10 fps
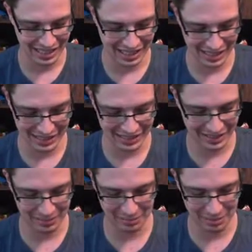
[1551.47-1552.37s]

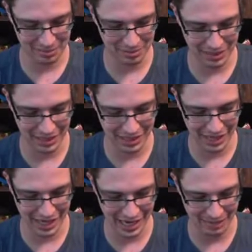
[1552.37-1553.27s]
It's probably not going to
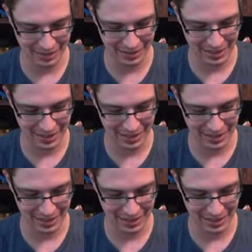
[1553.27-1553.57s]
happen.